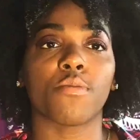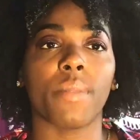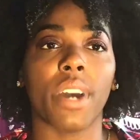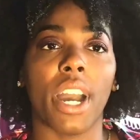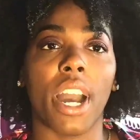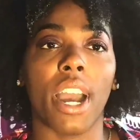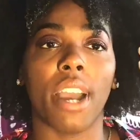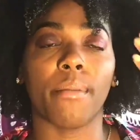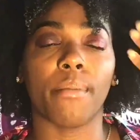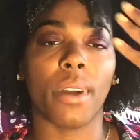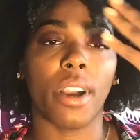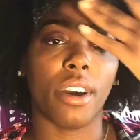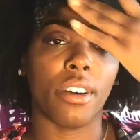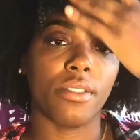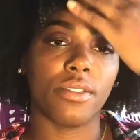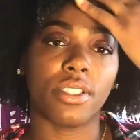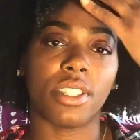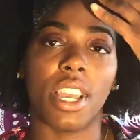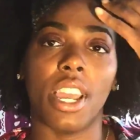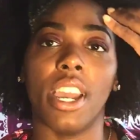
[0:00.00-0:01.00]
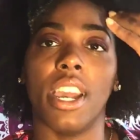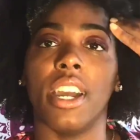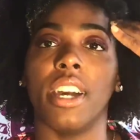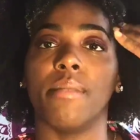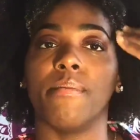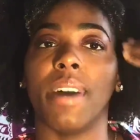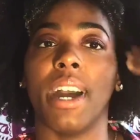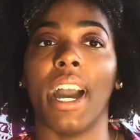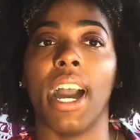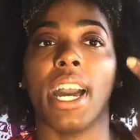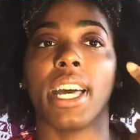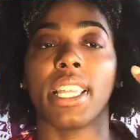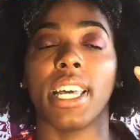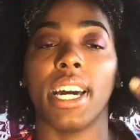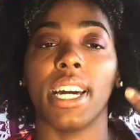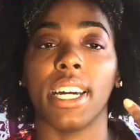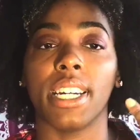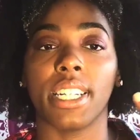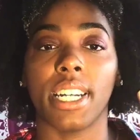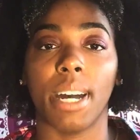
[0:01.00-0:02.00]
my eyebrows and my
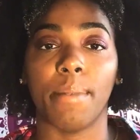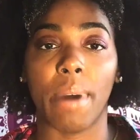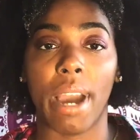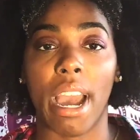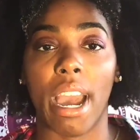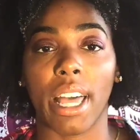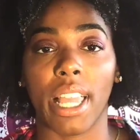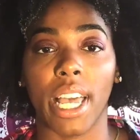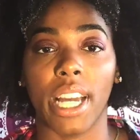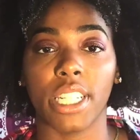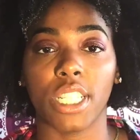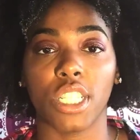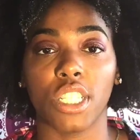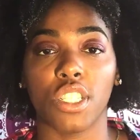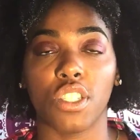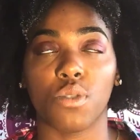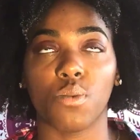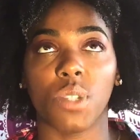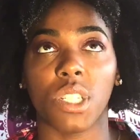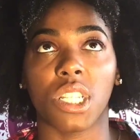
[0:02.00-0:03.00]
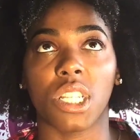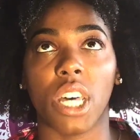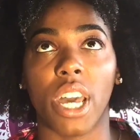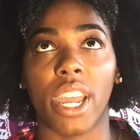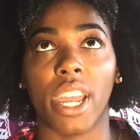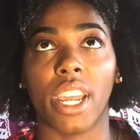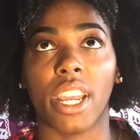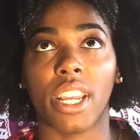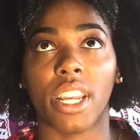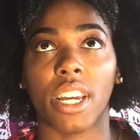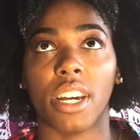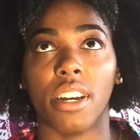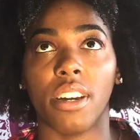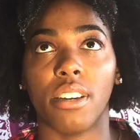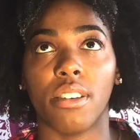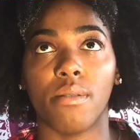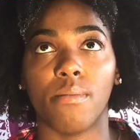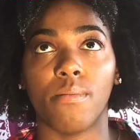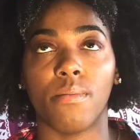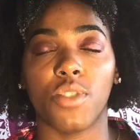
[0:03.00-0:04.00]
eyelashes with like
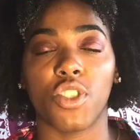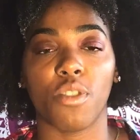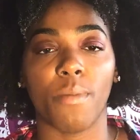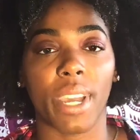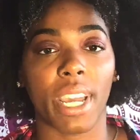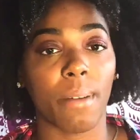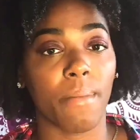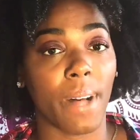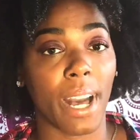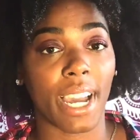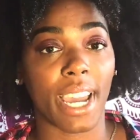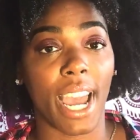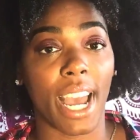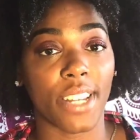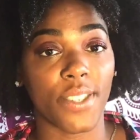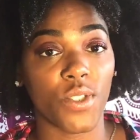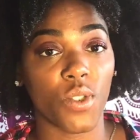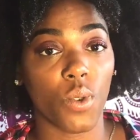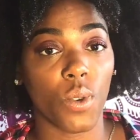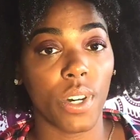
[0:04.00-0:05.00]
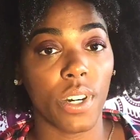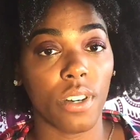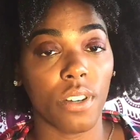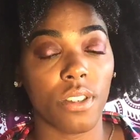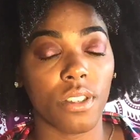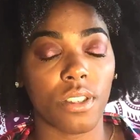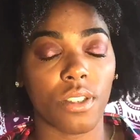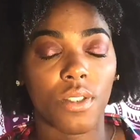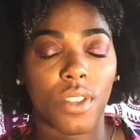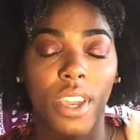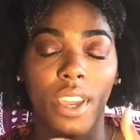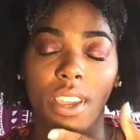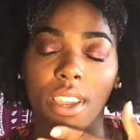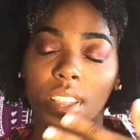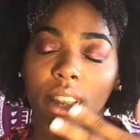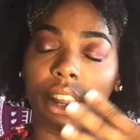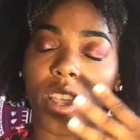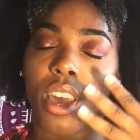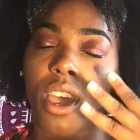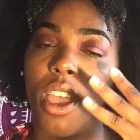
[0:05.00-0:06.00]
Jamaican black castor oil so they
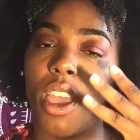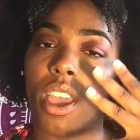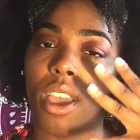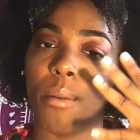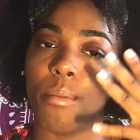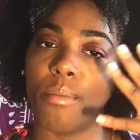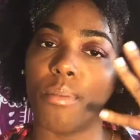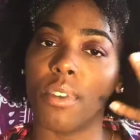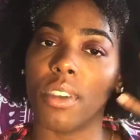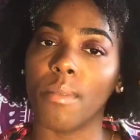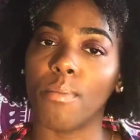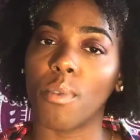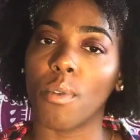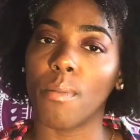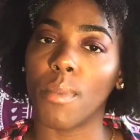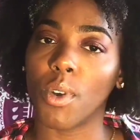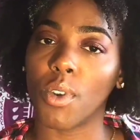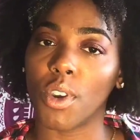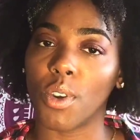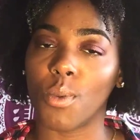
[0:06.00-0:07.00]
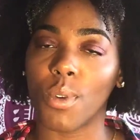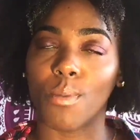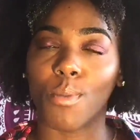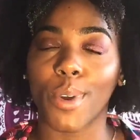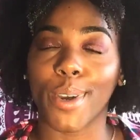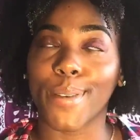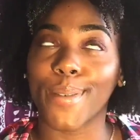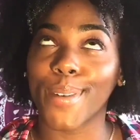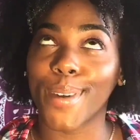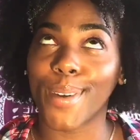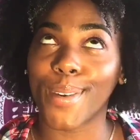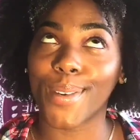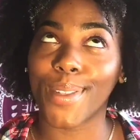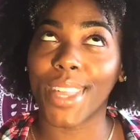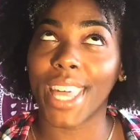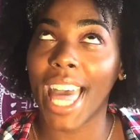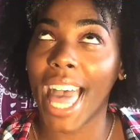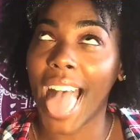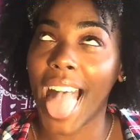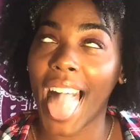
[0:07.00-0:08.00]
can be promoted with more growth.
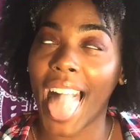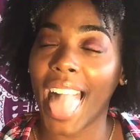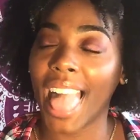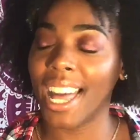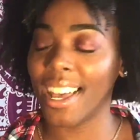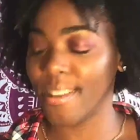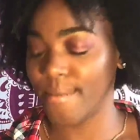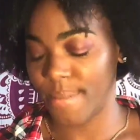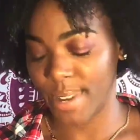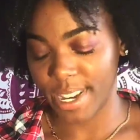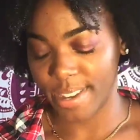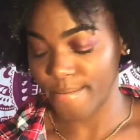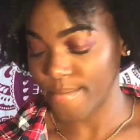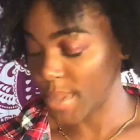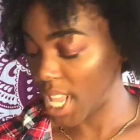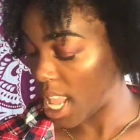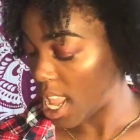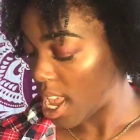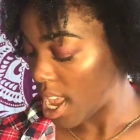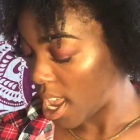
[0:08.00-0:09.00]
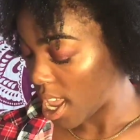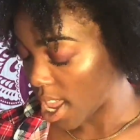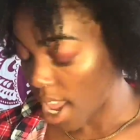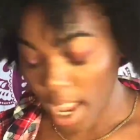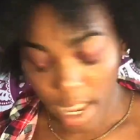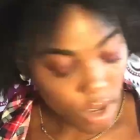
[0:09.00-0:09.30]
But yeah,